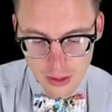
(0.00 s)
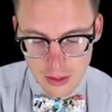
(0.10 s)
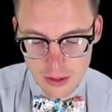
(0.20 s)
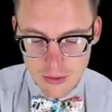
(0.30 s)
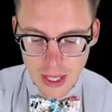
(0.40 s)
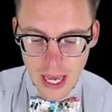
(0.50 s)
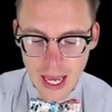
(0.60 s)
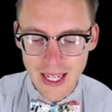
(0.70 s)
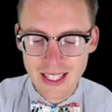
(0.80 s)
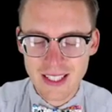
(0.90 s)
So
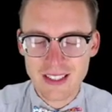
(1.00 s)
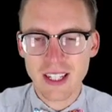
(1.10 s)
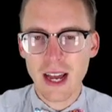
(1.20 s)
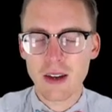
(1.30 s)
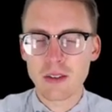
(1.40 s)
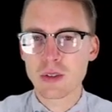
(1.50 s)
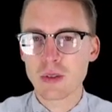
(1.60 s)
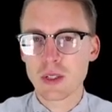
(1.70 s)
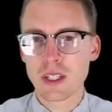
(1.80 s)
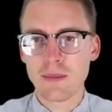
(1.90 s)
that is how you
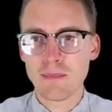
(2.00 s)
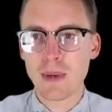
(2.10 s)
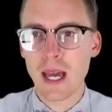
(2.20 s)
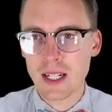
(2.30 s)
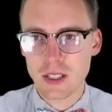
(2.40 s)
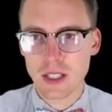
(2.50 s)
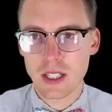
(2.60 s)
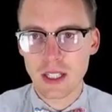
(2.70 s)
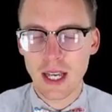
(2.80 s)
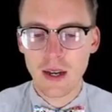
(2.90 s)
could imagine
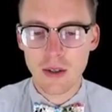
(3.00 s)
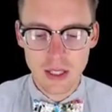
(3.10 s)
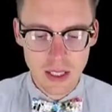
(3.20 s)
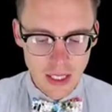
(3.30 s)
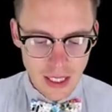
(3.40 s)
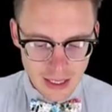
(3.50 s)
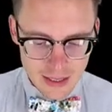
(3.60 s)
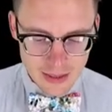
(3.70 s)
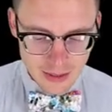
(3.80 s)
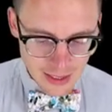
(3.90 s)
it. Now,
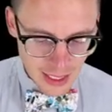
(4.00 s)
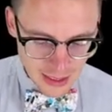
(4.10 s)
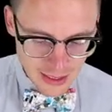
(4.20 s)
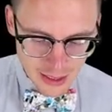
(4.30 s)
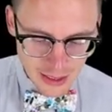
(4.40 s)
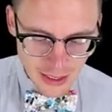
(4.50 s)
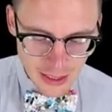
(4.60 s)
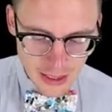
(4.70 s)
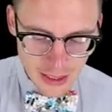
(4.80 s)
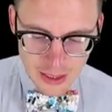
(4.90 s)
it's
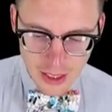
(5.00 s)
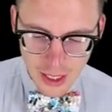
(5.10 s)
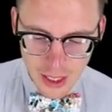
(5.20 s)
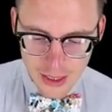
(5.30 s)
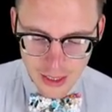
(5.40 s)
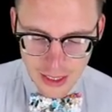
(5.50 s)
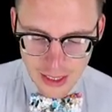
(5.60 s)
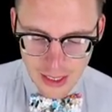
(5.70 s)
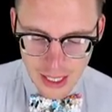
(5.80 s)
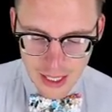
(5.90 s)
technically not like
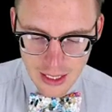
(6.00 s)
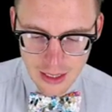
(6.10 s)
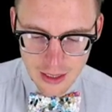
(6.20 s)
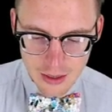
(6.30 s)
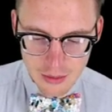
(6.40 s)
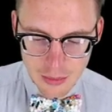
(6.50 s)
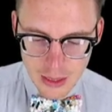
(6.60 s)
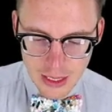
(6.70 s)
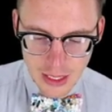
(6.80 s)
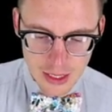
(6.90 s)
that
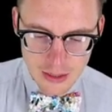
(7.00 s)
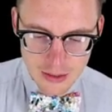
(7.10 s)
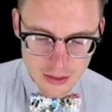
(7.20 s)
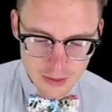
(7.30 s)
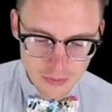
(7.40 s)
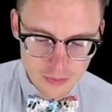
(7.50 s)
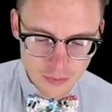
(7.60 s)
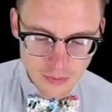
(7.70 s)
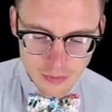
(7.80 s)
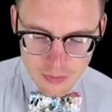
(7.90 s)
because
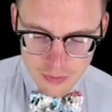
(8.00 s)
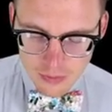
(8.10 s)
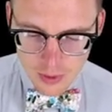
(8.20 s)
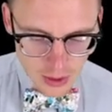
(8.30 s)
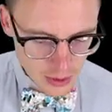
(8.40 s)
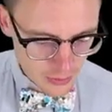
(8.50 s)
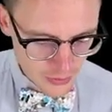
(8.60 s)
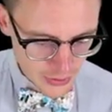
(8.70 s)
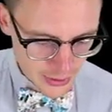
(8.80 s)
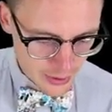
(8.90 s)

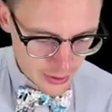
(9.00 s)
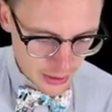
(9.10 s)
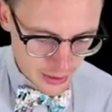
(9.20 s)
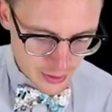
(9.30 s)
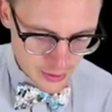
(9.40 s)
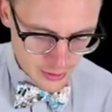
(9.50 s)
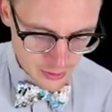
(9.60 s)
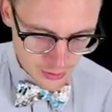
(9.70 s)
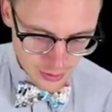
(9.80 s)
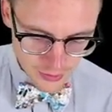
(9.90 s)

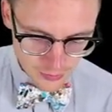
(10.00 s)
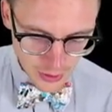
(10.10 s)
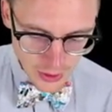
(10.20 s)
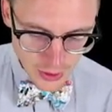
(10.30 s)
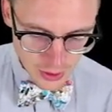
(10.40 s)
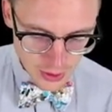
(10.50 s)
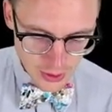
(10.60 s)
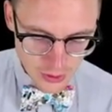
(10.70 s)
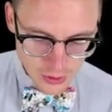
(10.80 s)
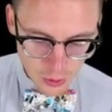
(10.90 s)
this function
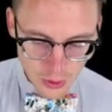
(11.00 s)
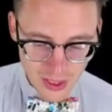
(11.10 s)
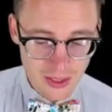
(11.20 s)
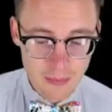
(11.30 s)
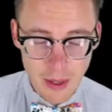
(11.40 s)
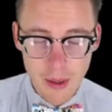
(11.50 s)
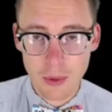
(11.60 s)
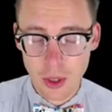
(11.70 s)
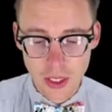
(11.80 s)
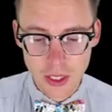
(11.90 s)
is stored in
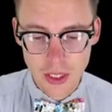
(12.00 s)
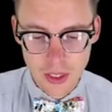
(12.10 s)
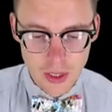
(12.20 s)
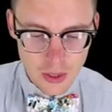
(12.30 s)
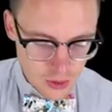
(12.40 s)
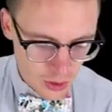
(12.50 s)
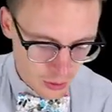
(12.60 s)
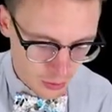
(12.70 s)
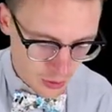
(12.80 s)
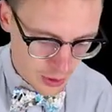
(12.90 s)
memory.
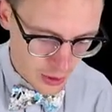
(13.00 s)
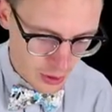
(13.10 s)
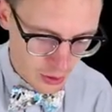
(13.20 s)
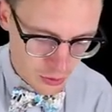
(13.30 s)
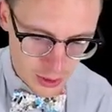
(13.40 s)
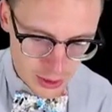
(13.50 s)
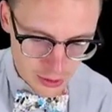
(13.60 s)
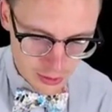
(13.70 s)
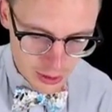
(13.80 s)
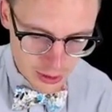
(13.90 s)
So the code would
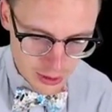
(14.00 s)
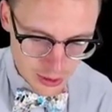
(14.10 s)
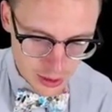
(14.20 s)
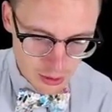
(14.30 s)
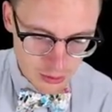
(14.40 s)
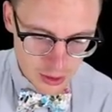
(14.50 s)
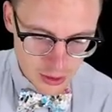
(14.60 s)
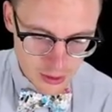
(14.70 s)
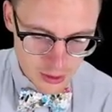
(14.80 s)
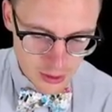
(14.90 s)
literally just go this,